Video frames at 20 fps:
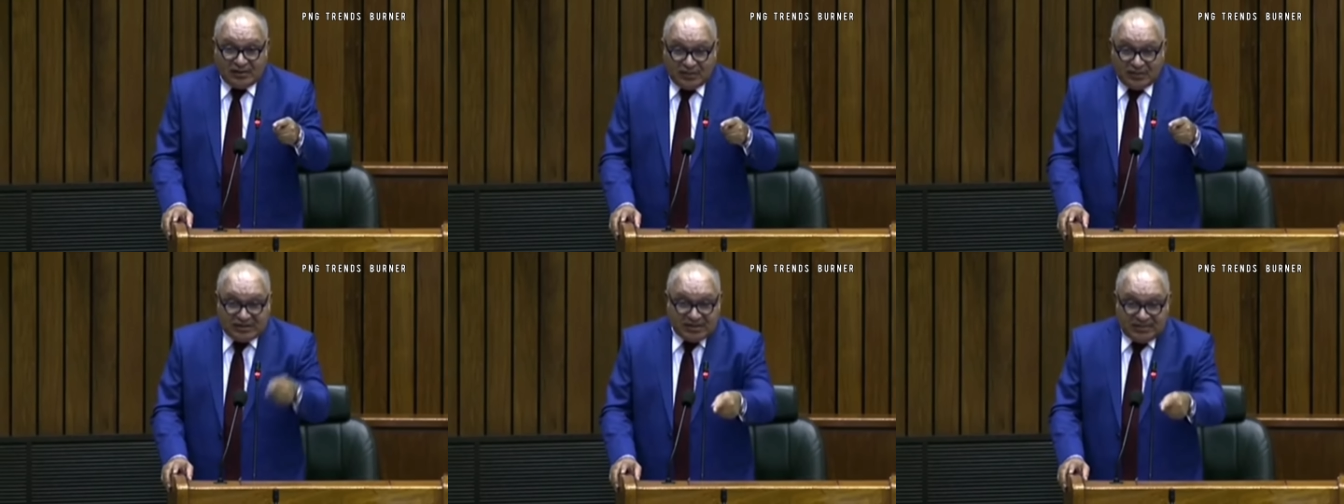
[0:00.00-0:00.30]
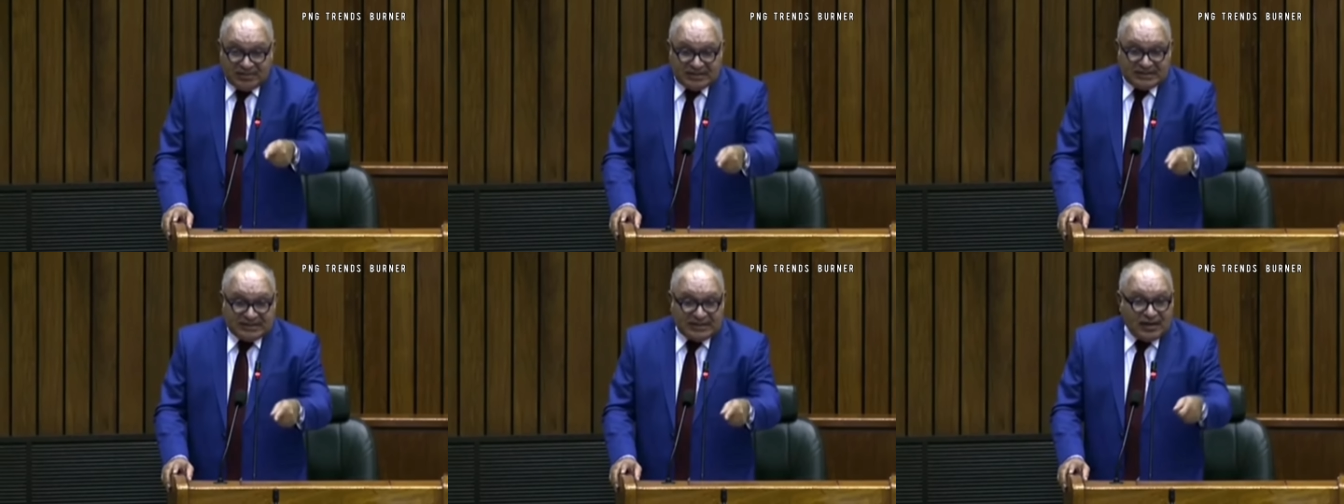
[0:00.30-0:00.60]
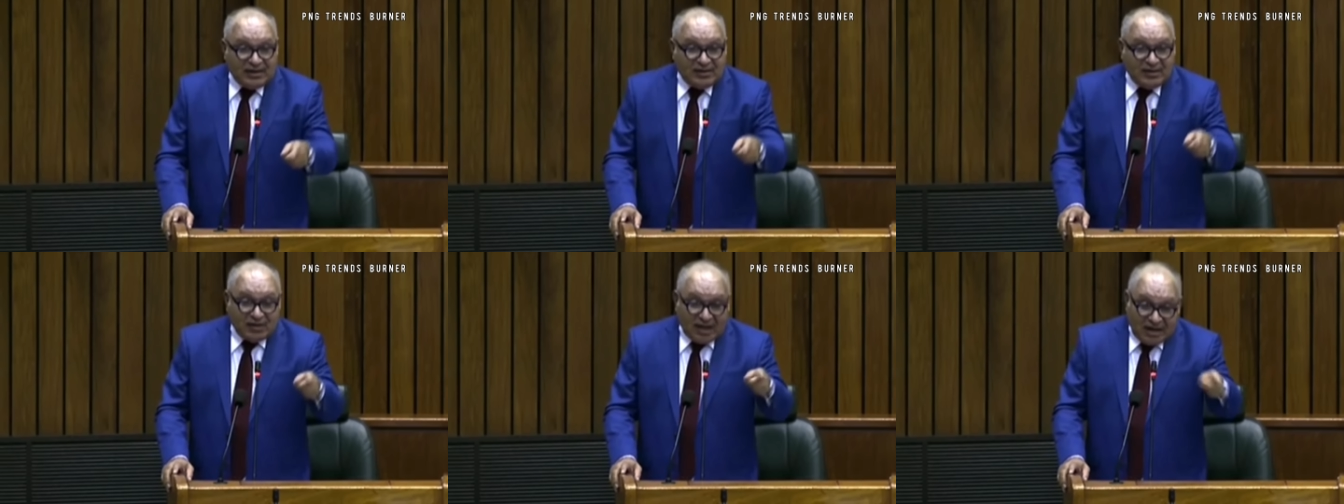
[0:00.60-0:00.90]
use him
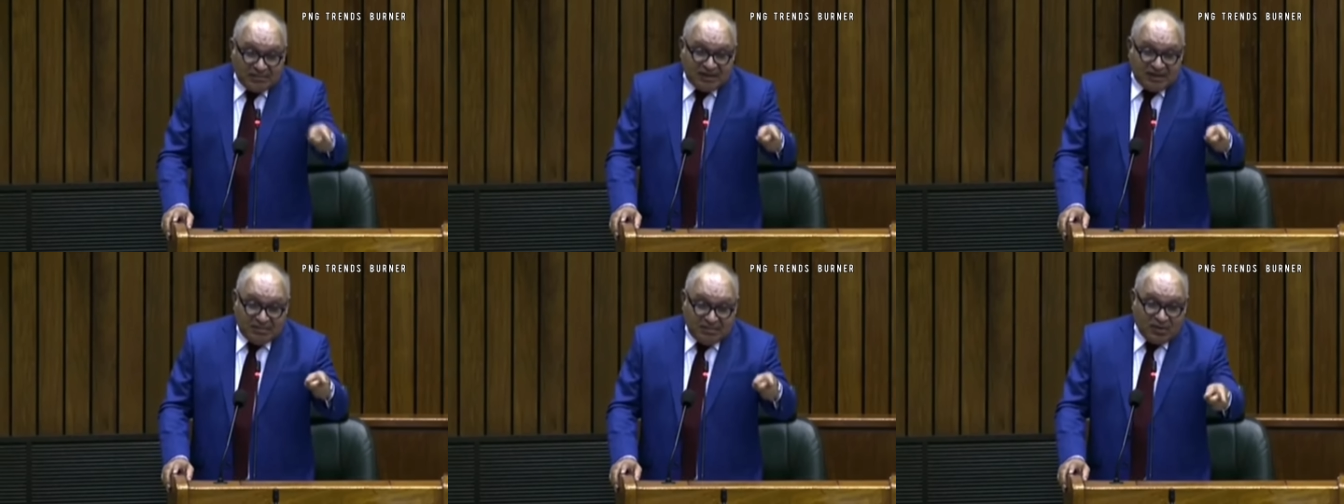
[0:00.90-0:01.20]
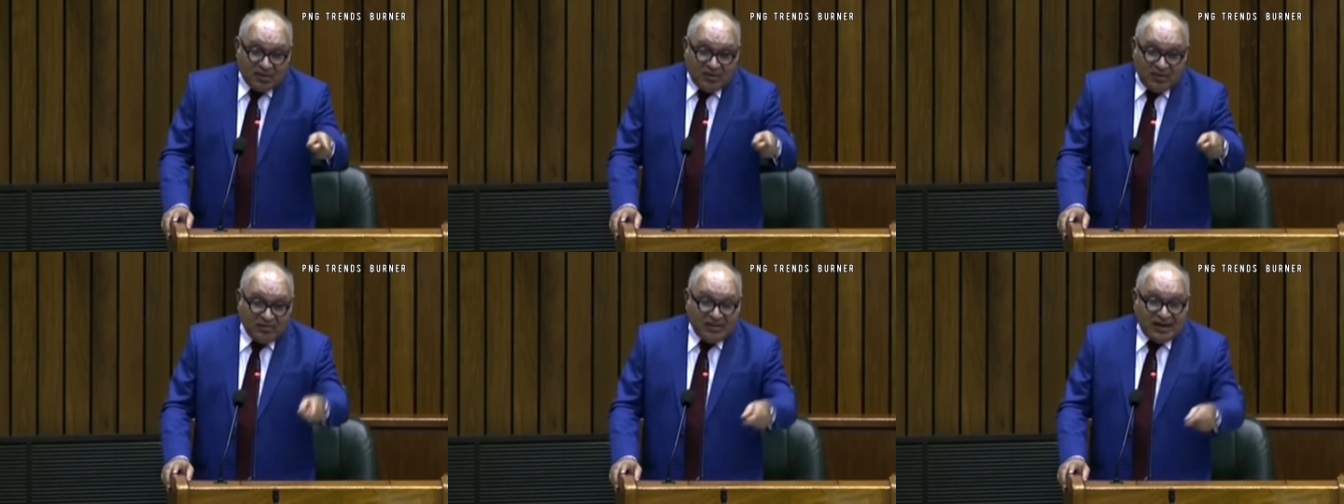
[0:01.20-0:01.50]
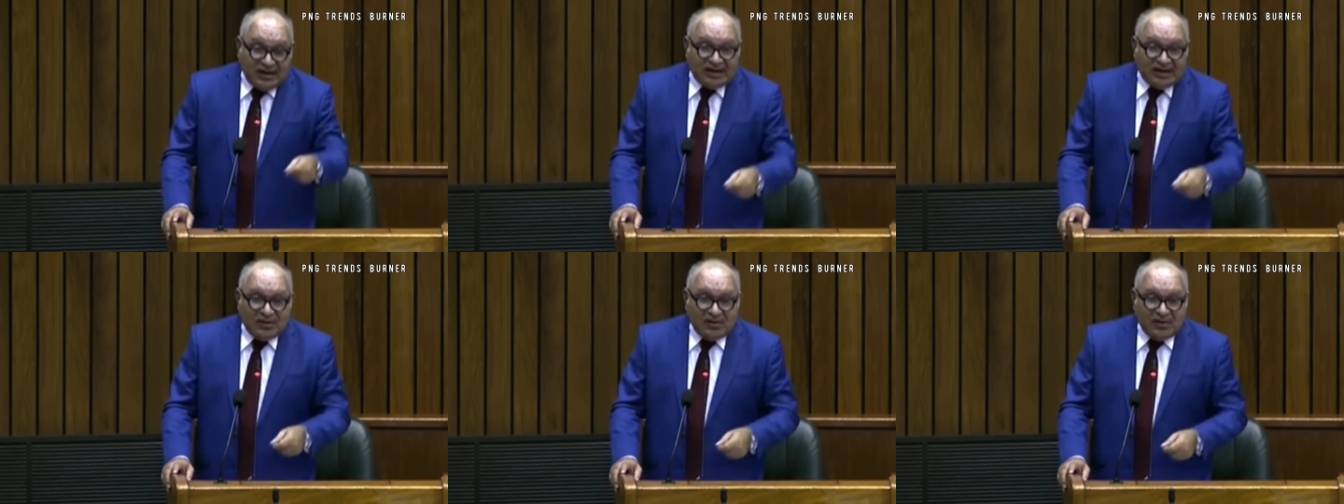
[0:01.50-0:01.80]
desla lo come na borrow
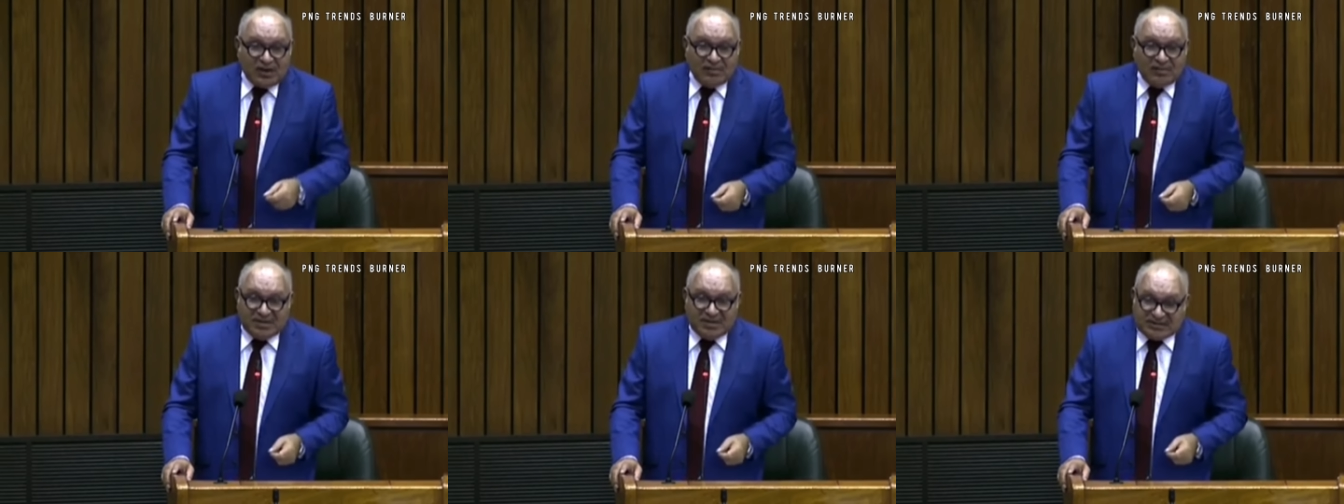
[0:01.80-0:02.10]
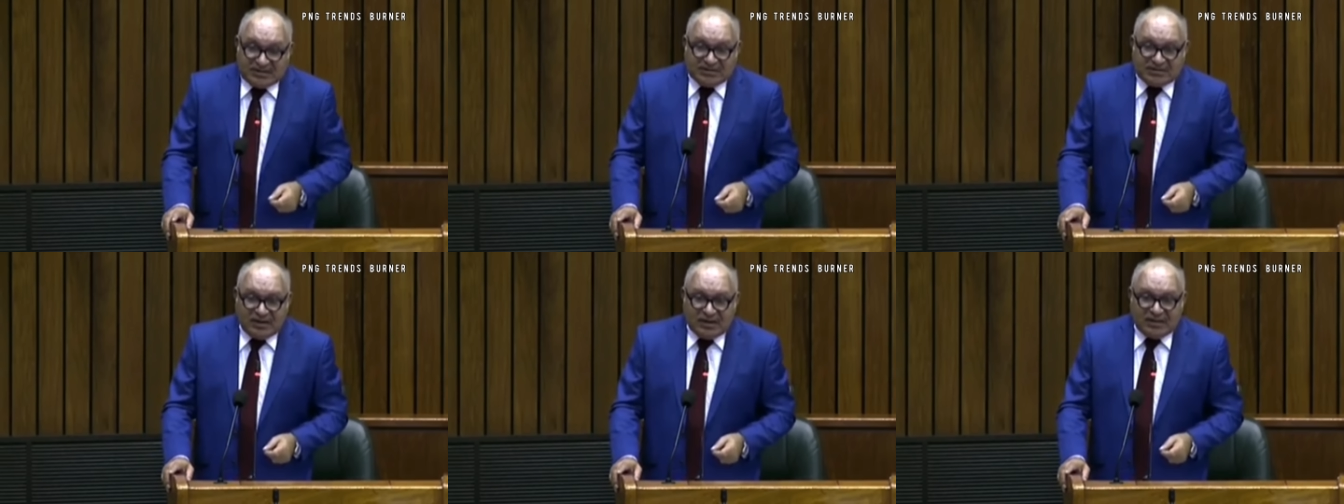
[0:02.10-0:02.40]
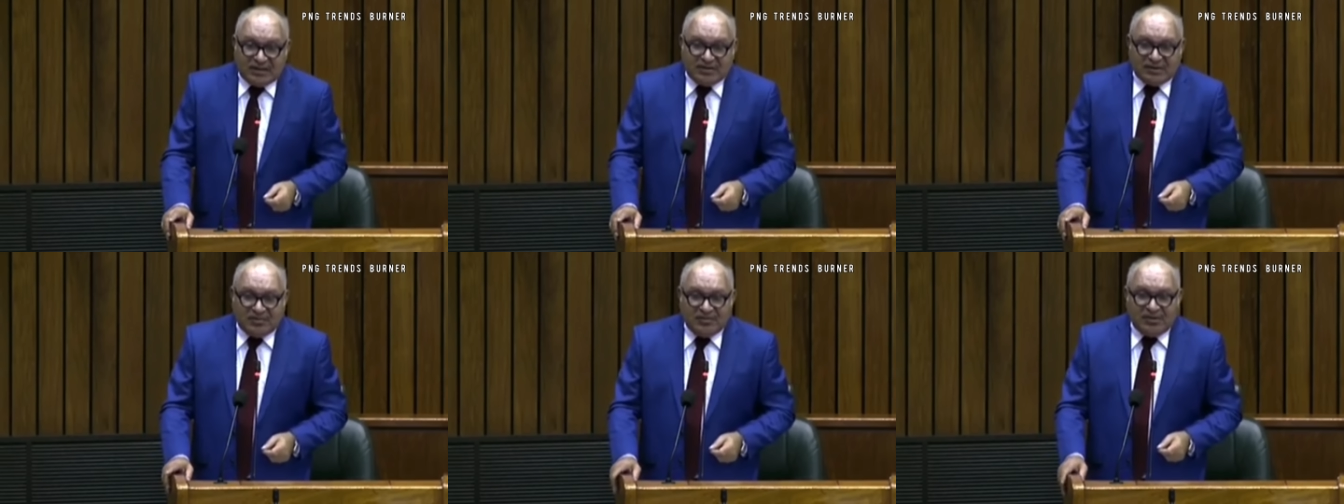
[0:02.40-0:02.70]
money na working business lo
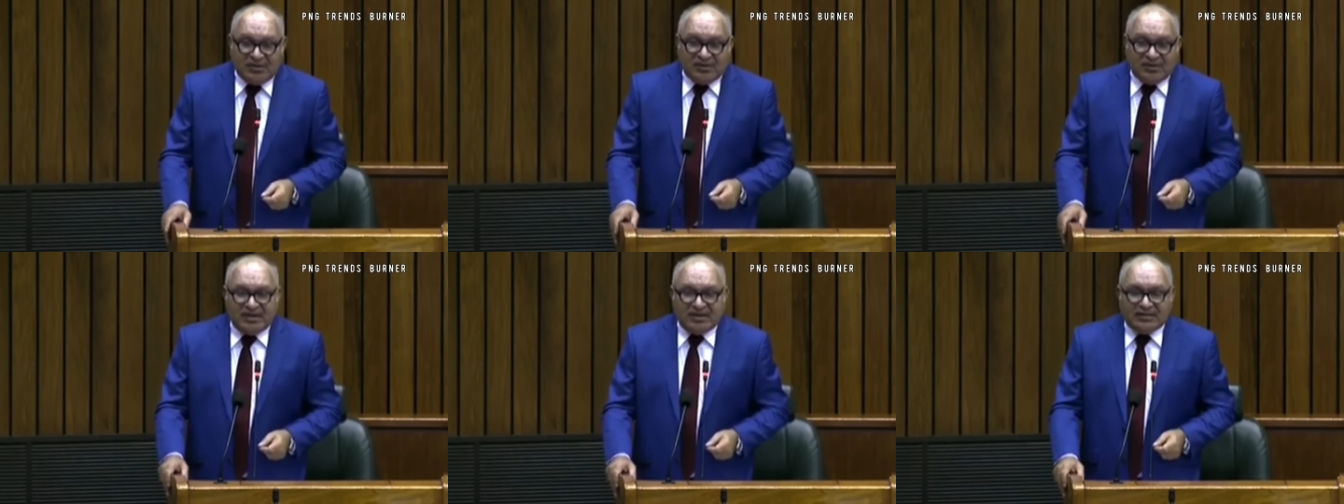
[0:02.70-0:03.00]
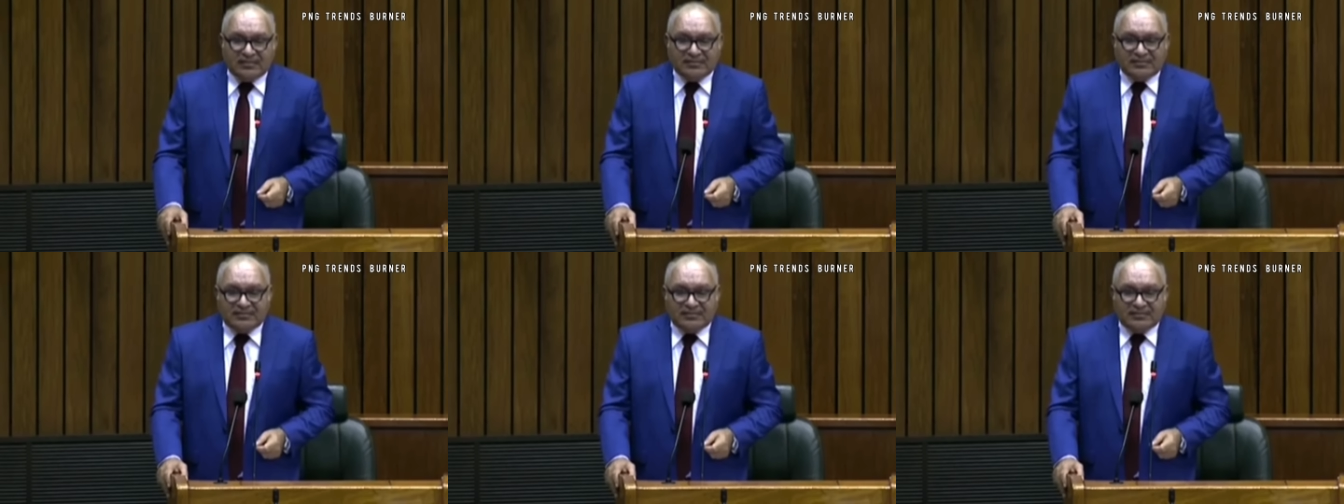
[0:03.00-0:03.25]
country blo yumi.